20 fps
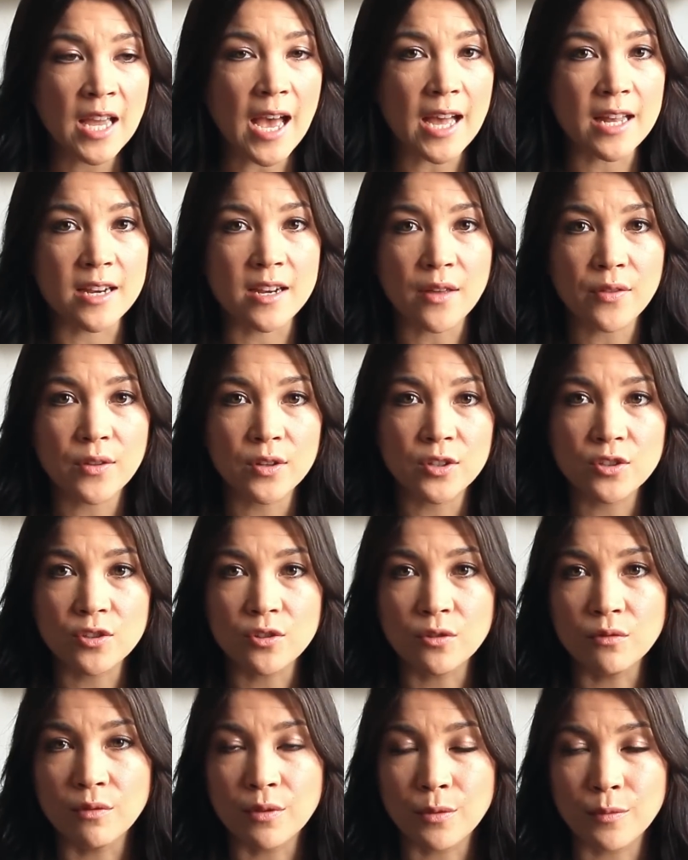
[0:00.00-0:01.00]
had nothing to
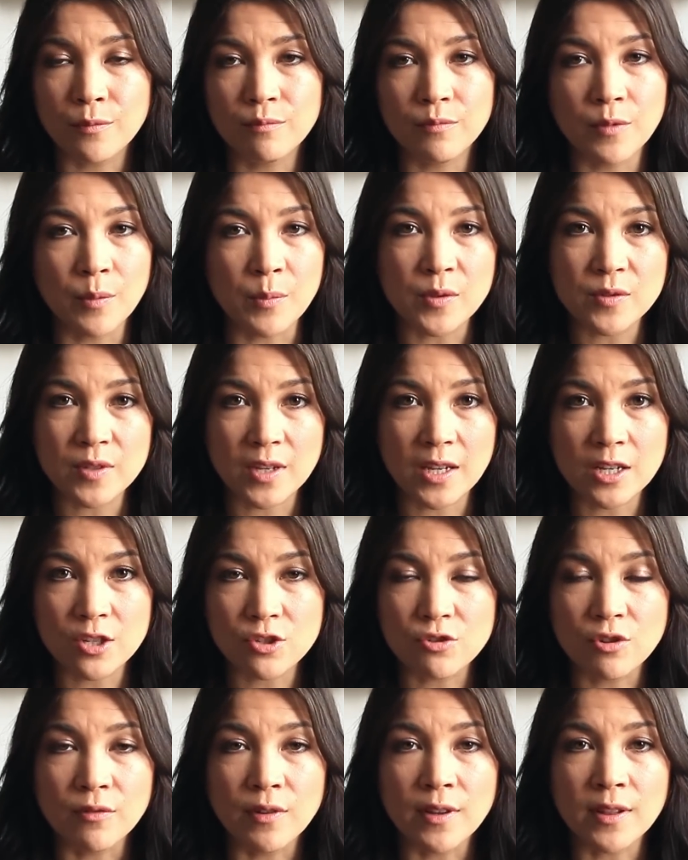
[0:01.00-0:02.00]
do with the music
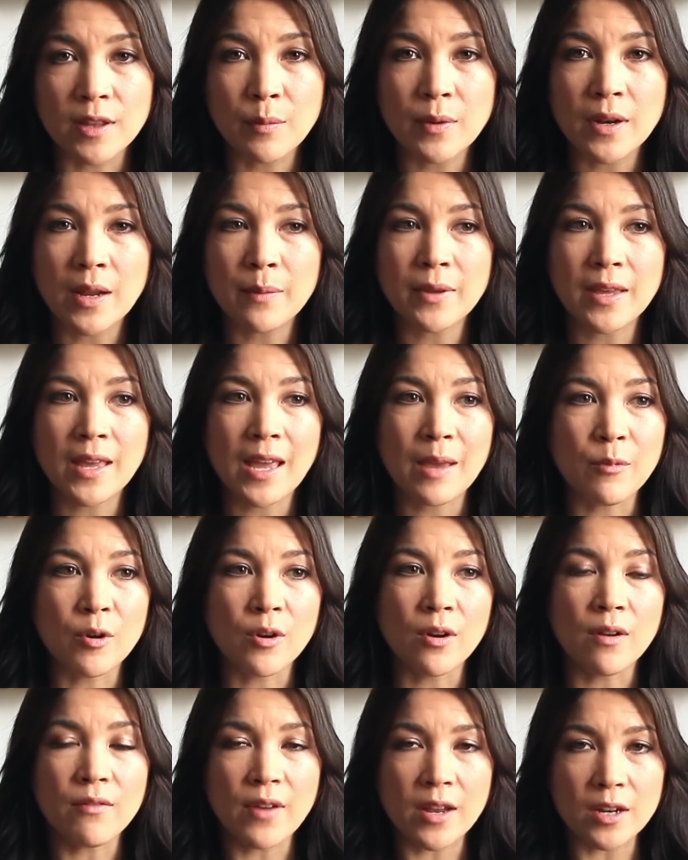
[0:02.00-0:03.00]
industry really, but I became
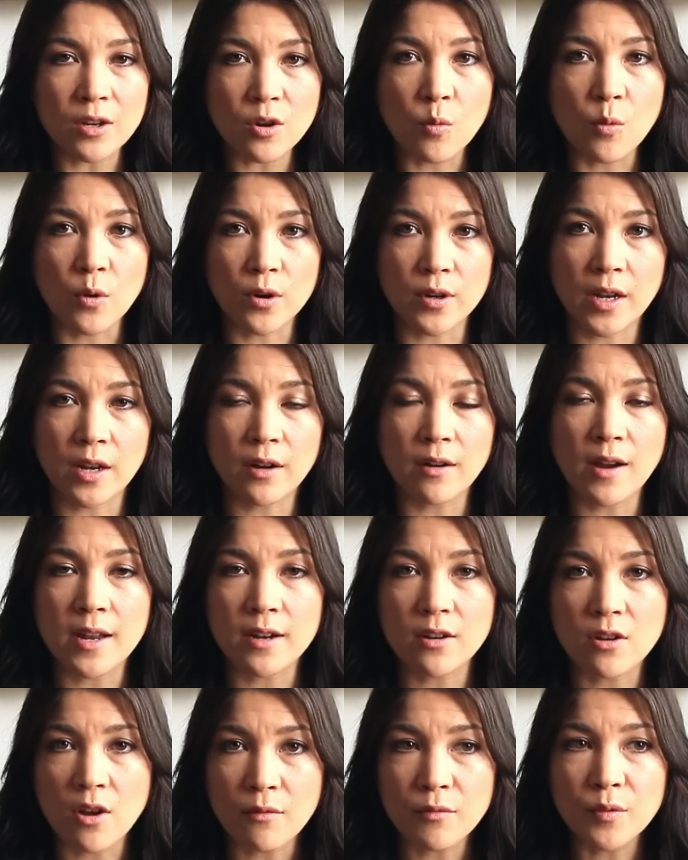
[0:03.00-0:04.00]
her event coordinator
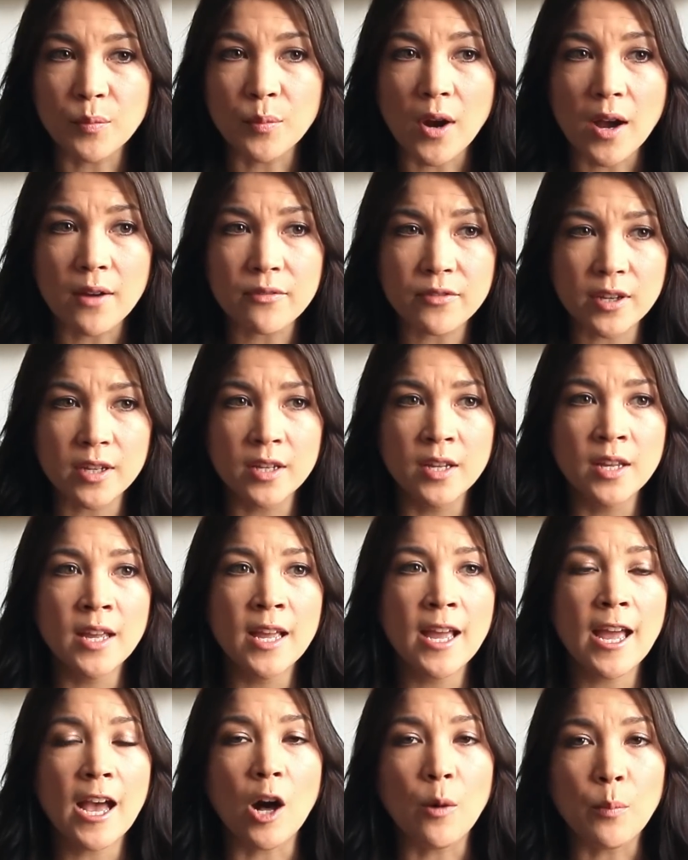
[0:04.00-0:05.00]
at a non-for-profit,
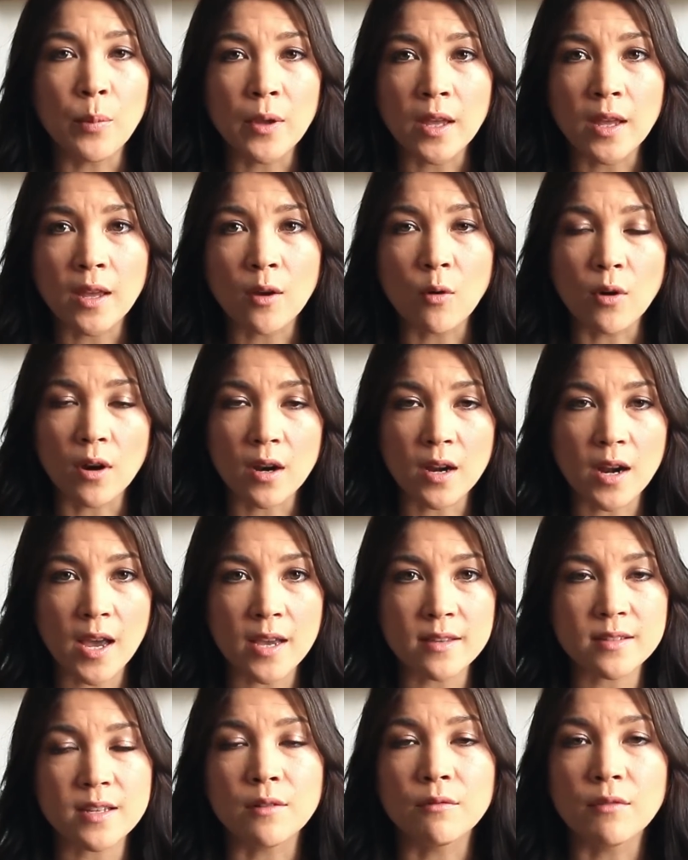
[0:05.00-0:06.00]
helping
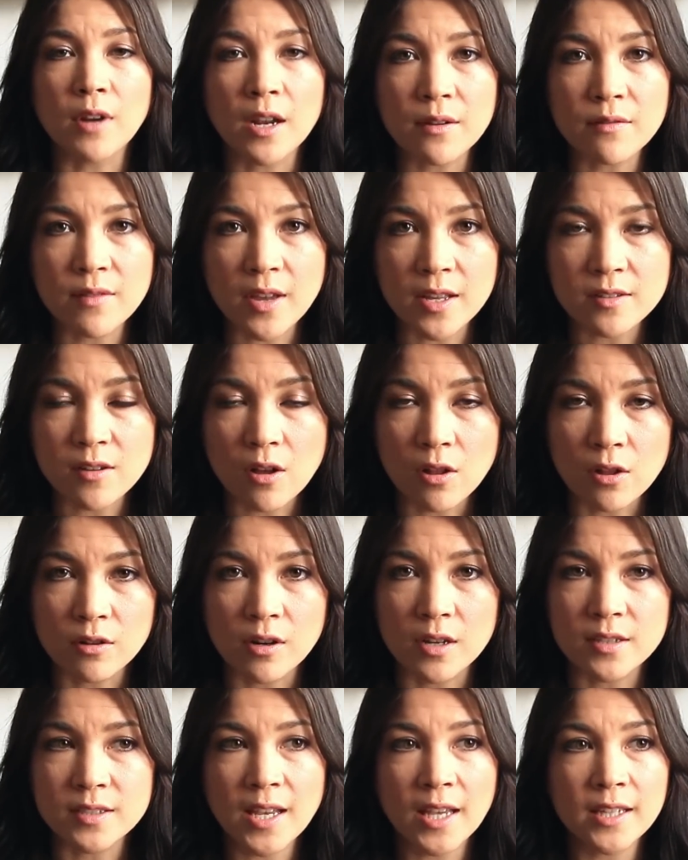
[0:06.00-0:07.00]
organize and run events all
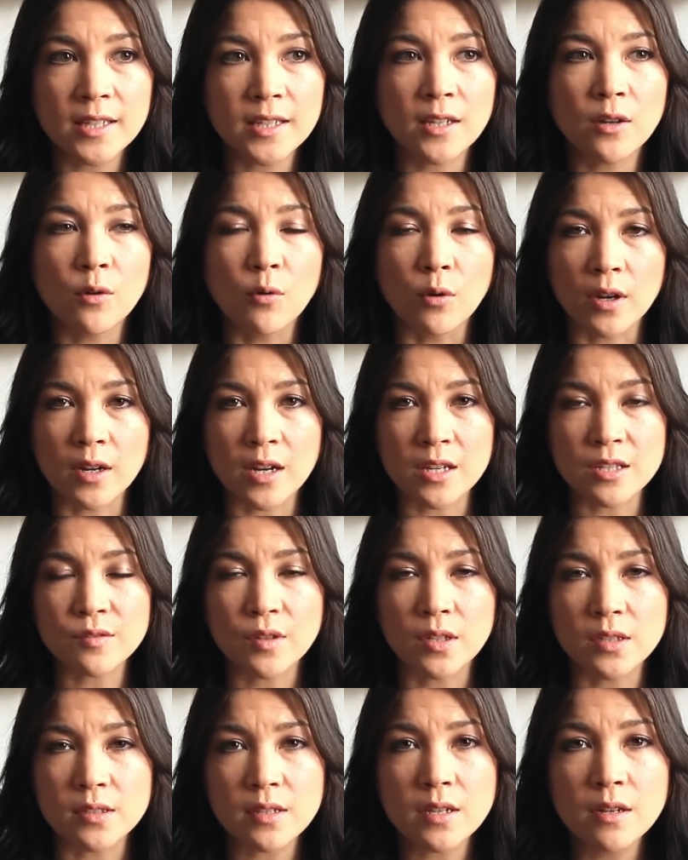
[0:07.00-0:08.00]
across Canada, organize
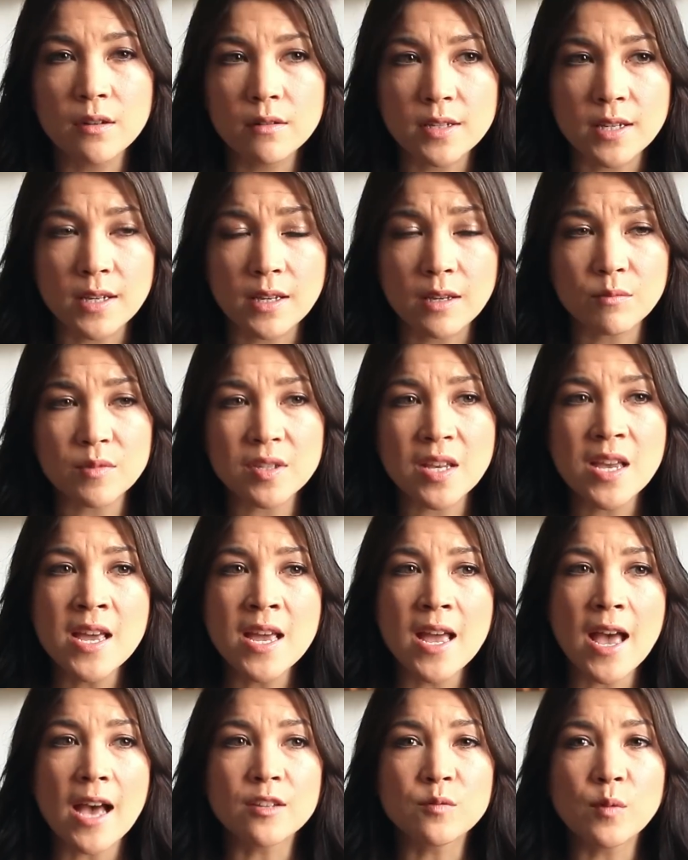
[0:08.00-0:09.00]
volunteer teams,
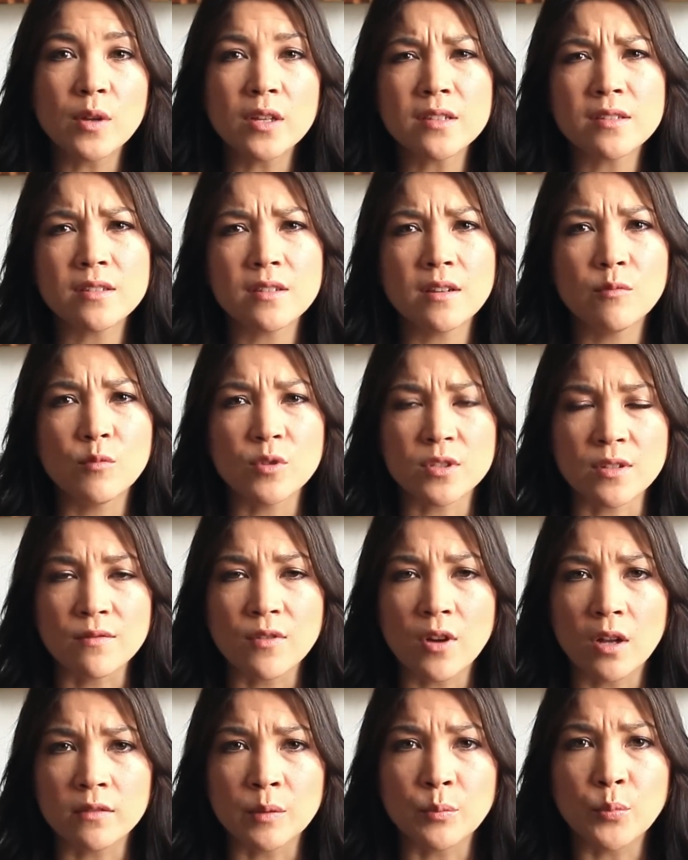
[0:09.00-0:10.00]
as well as was
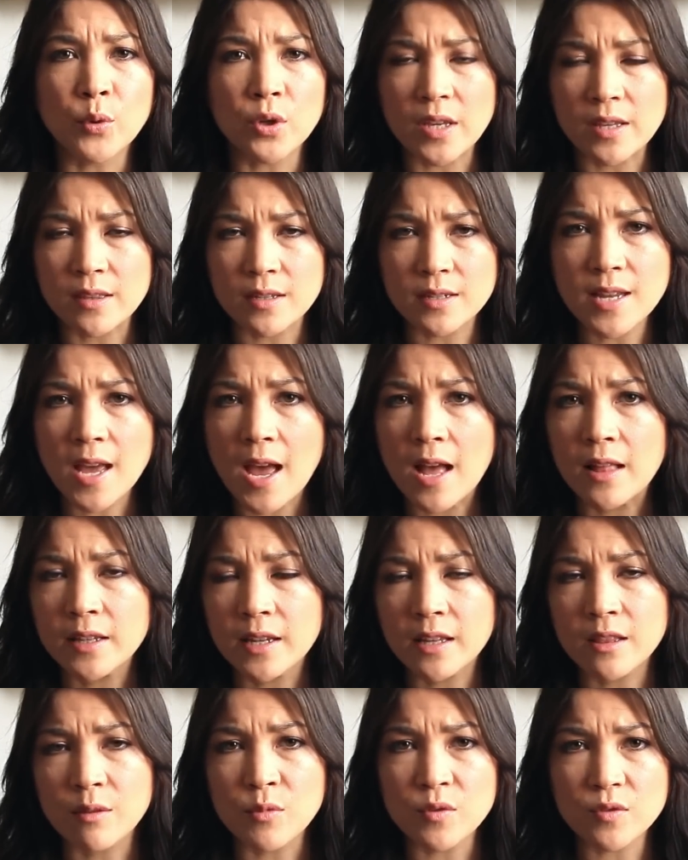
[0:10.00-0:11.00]
involved in booking the
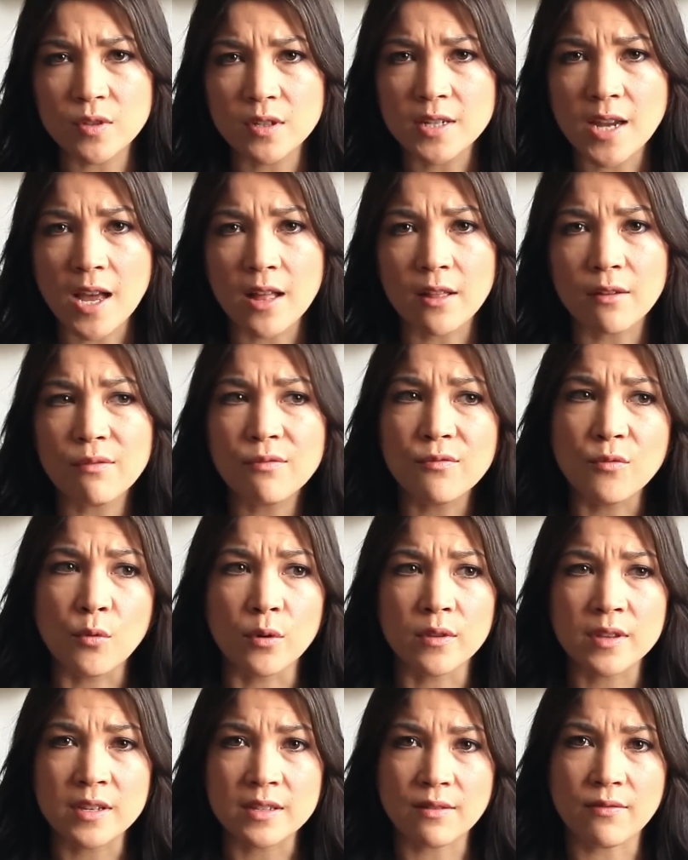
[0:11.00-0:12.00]
talent and the music talent
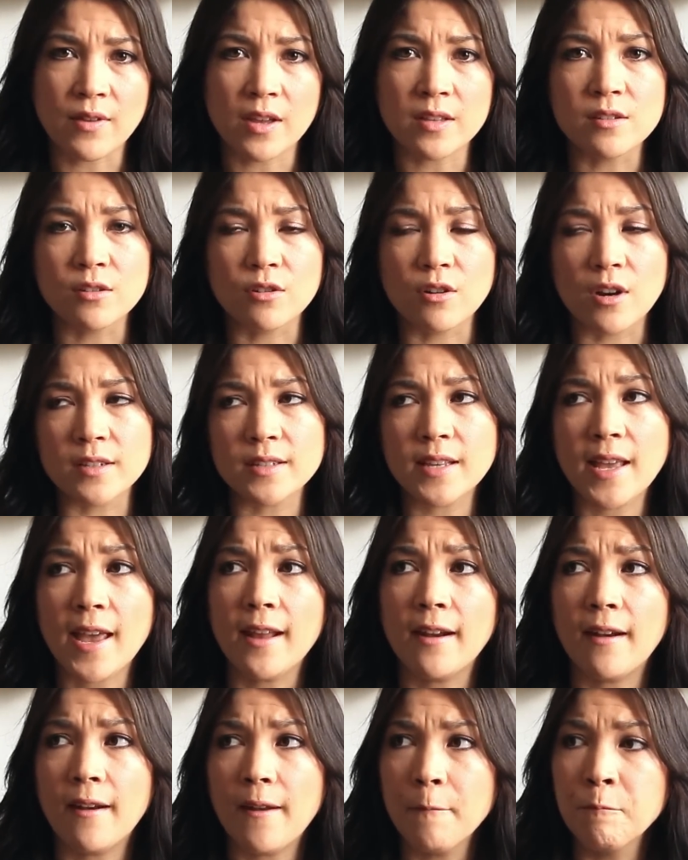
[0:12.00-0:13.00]
for these events across
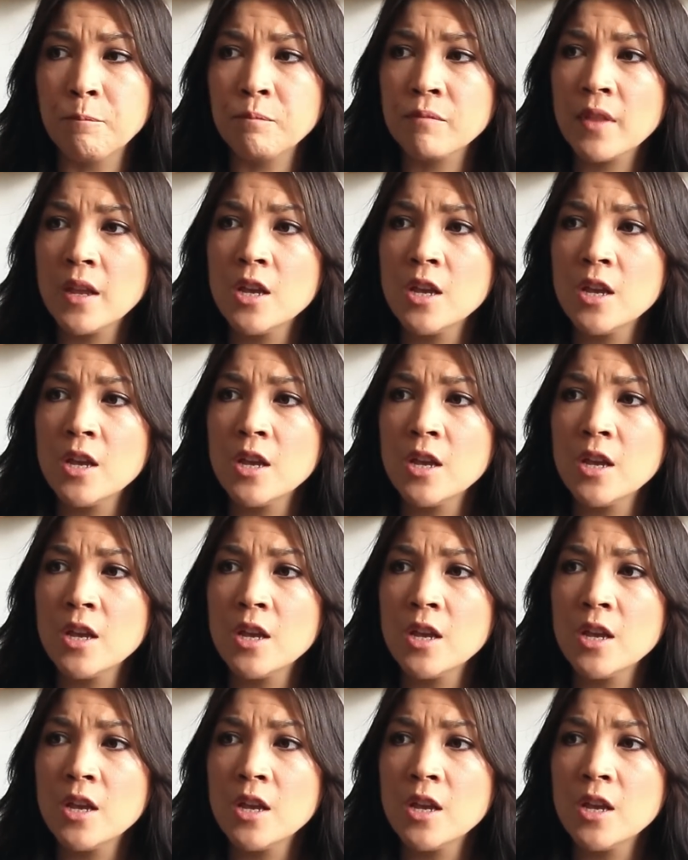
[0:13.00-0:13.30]
Canada.